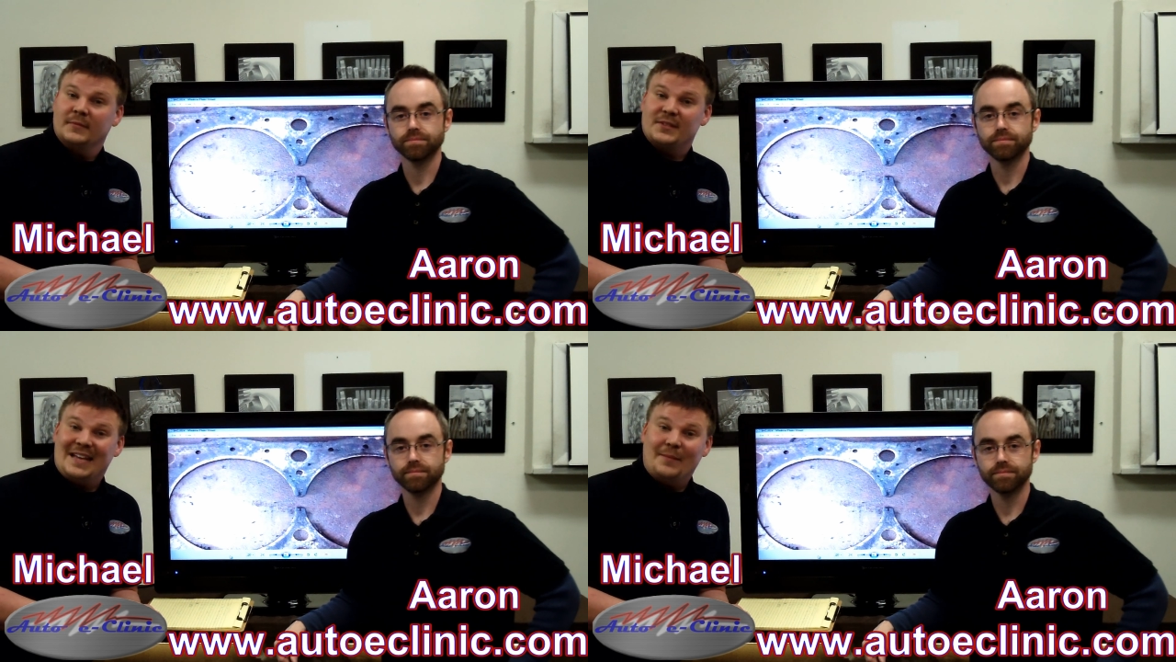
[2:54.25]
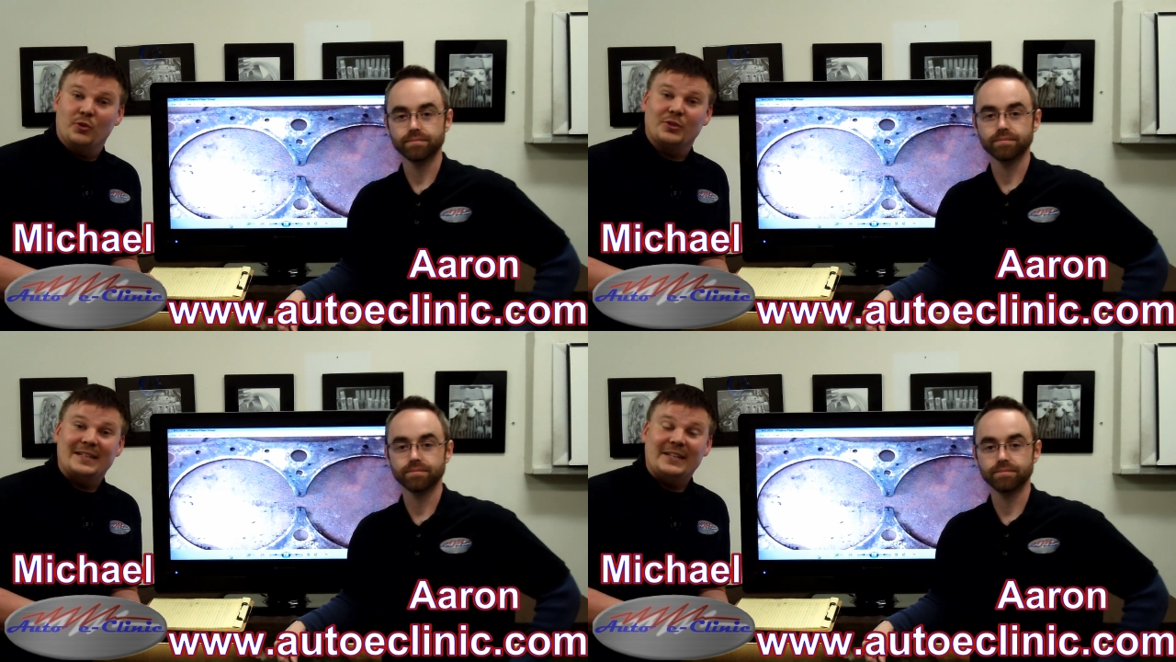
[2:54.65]

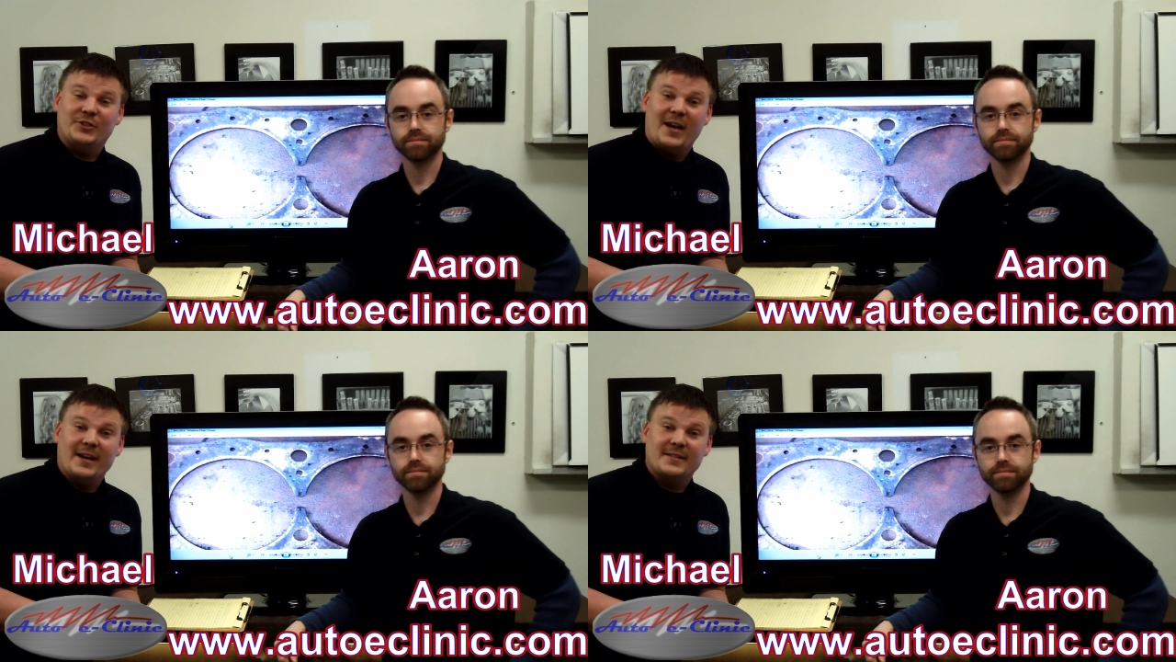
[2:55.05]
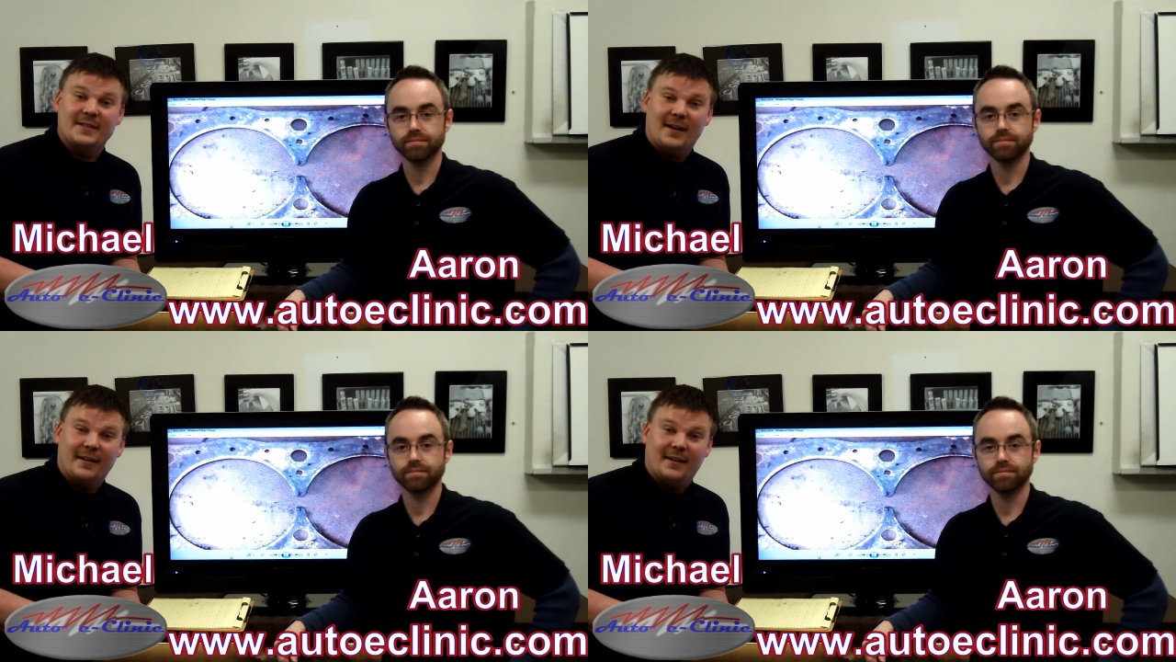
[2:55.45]

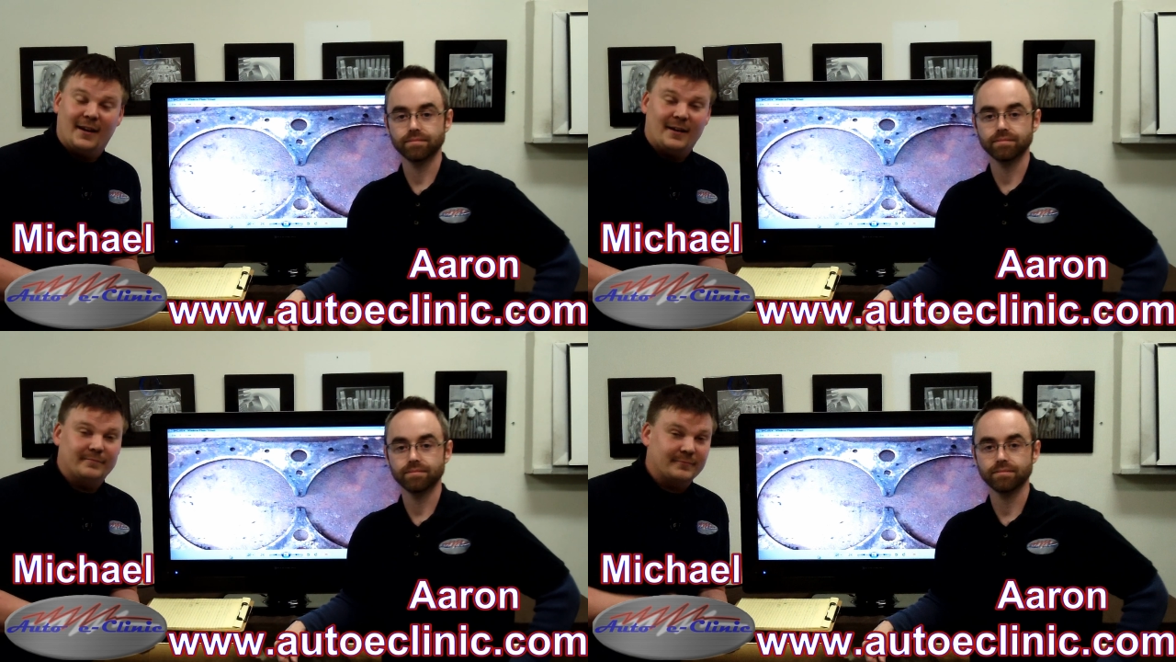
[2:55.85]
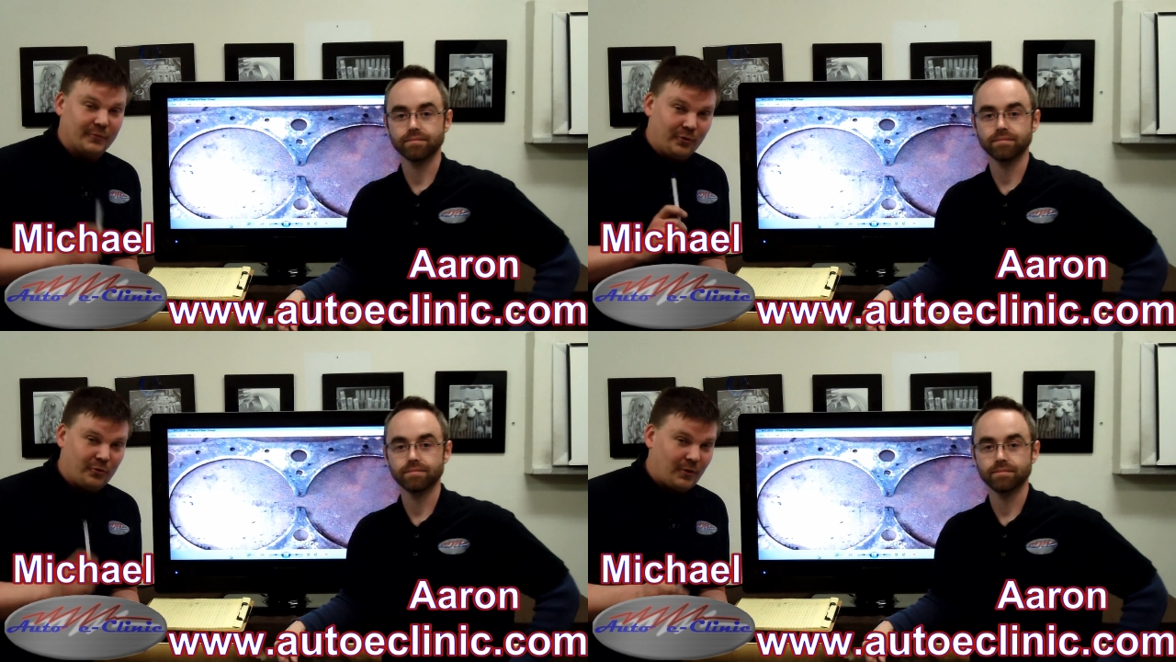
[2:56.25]
Speaker 1: SamuelDJackson.com.
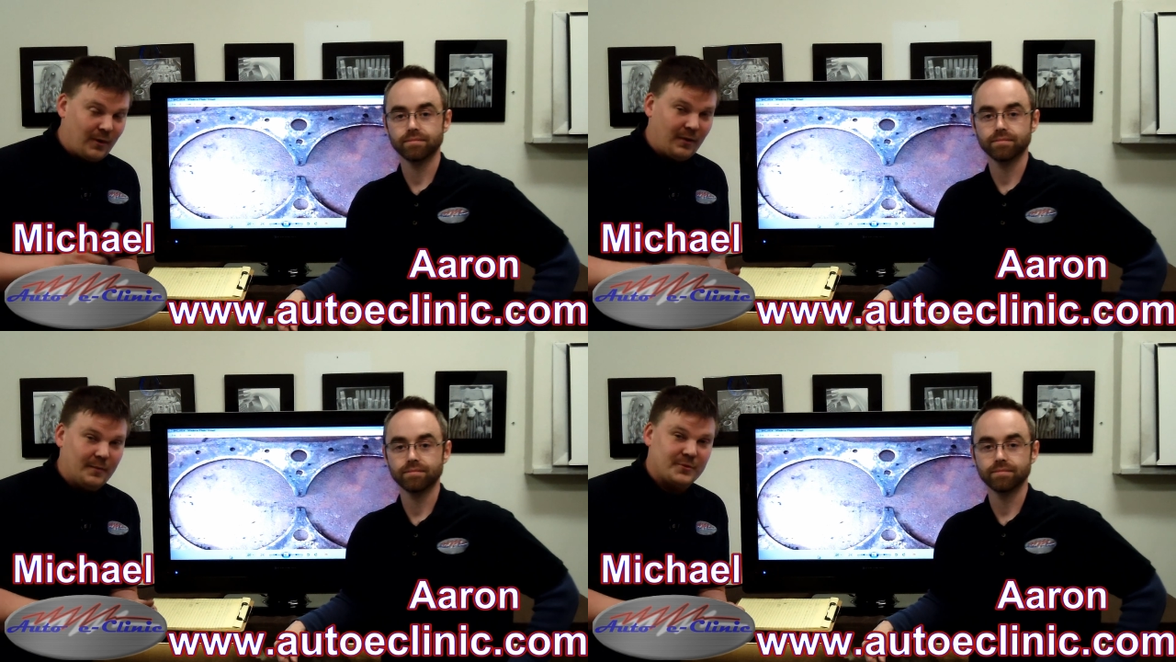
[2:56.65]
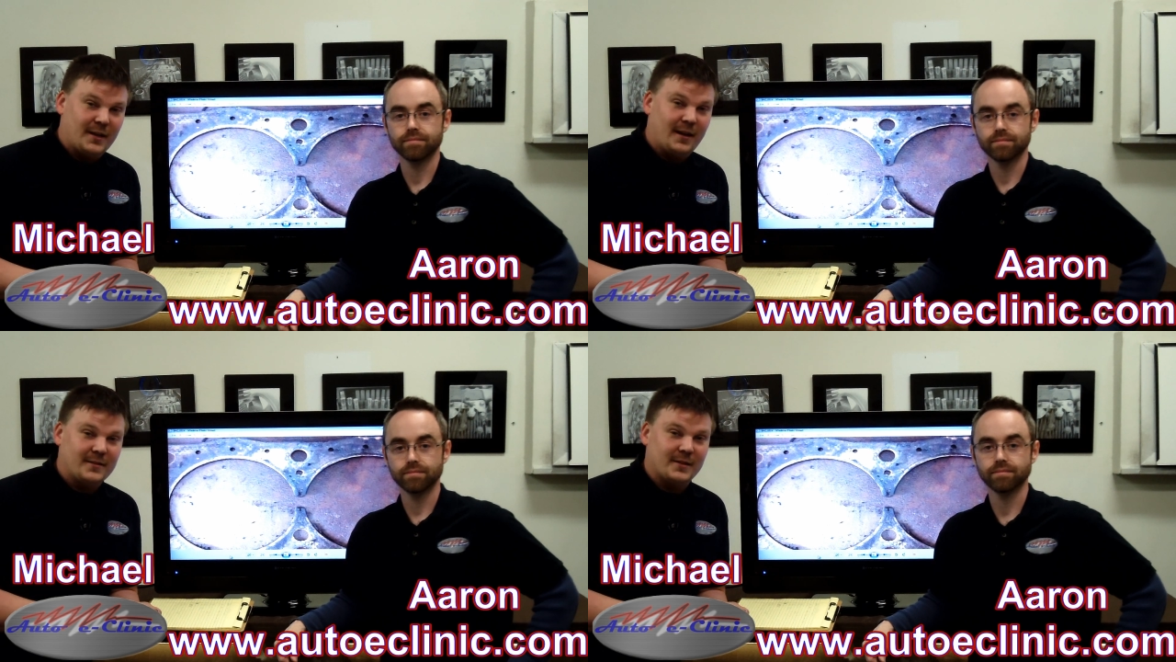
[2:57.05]
Great
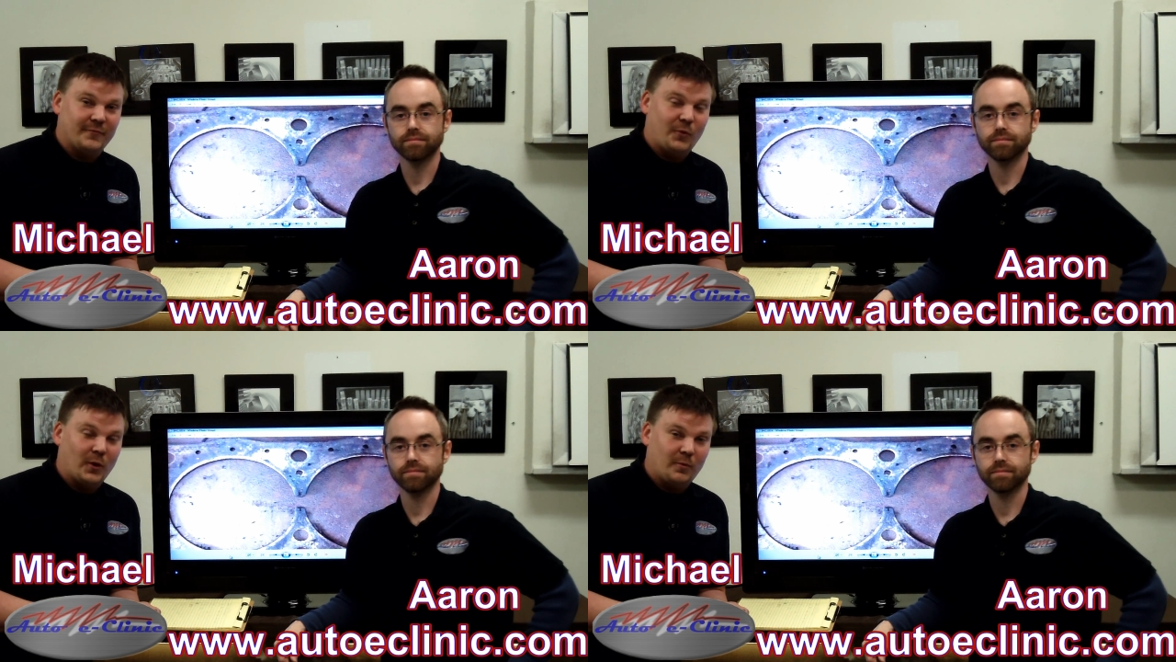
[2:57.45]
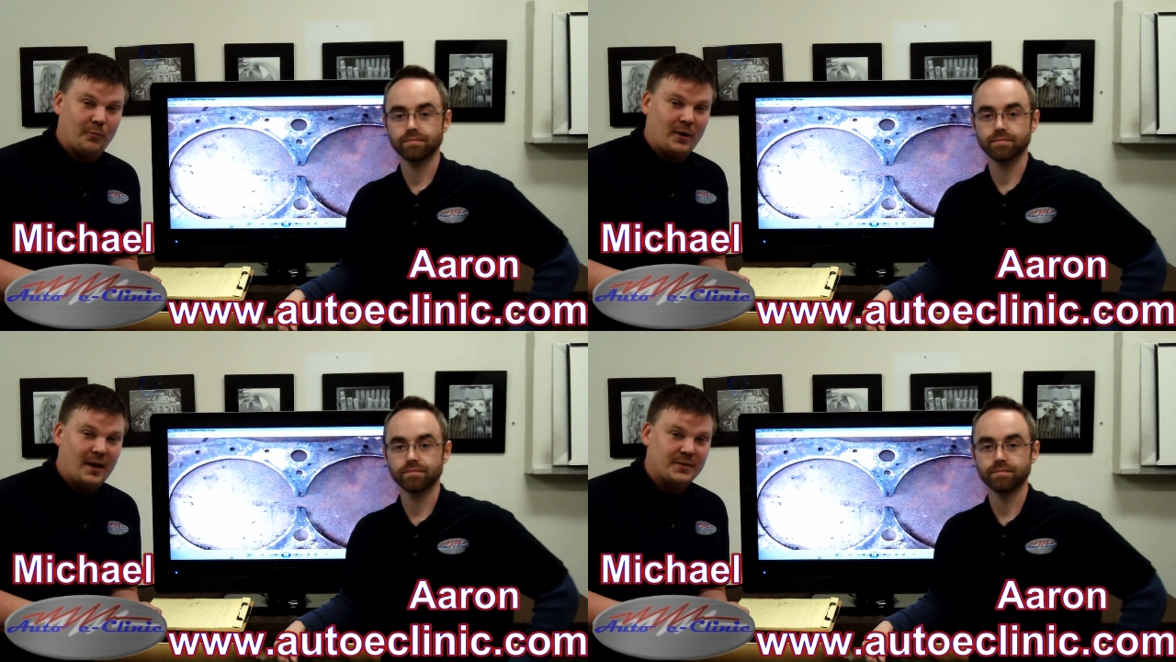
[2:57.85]
websites at affordable
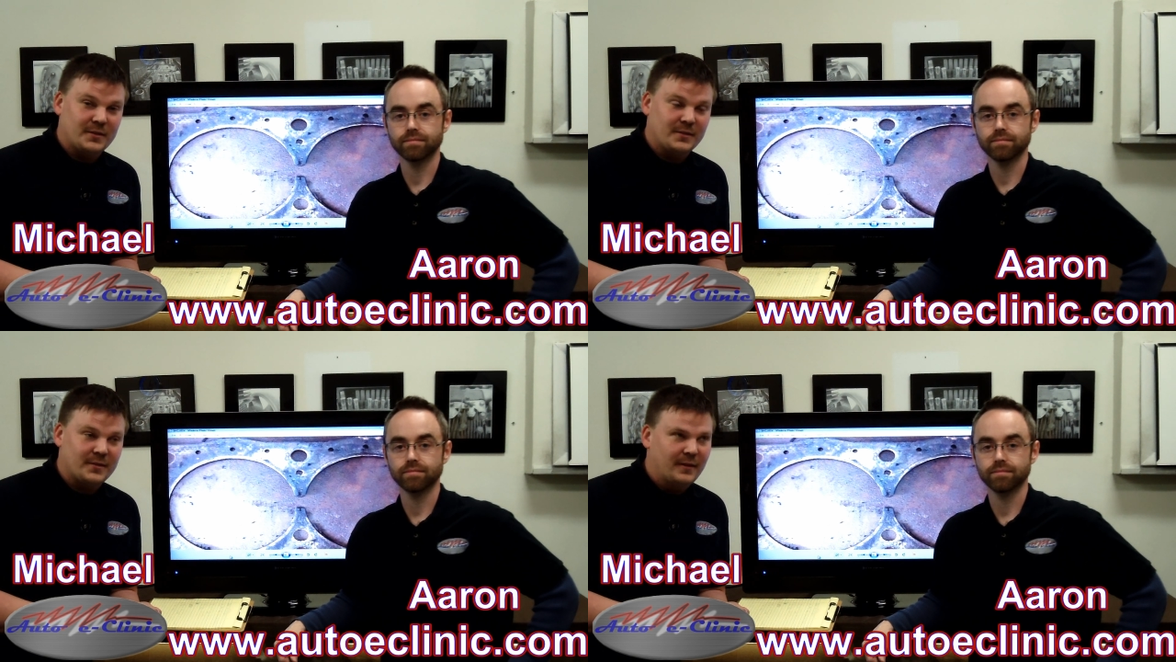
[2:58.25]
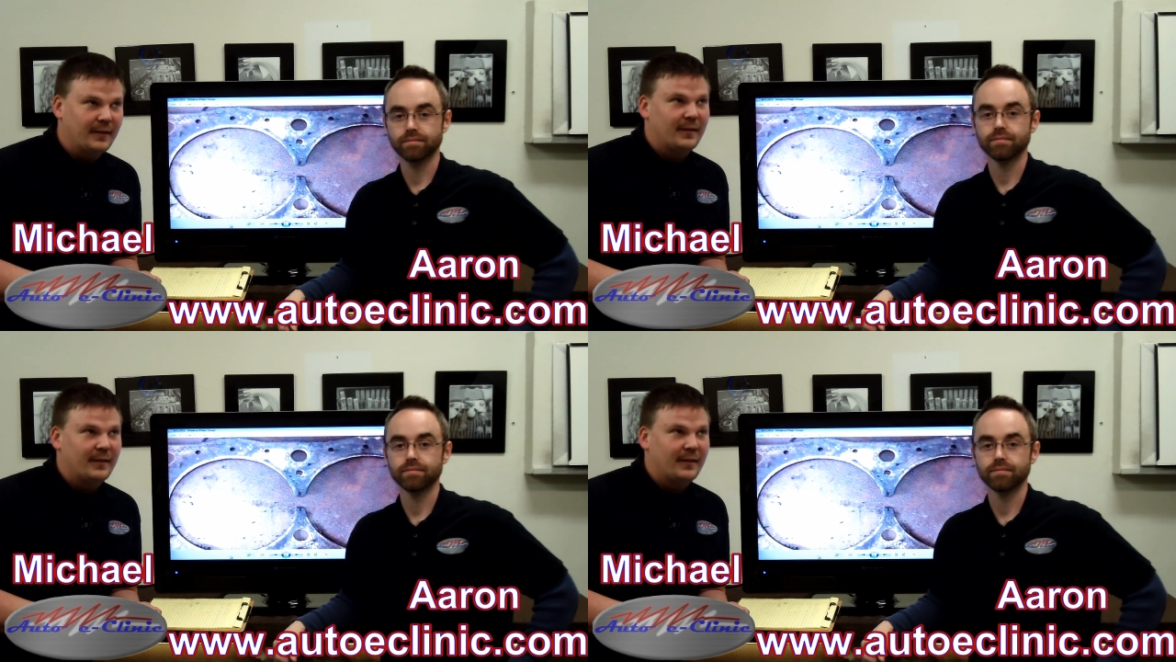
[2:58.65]
prices.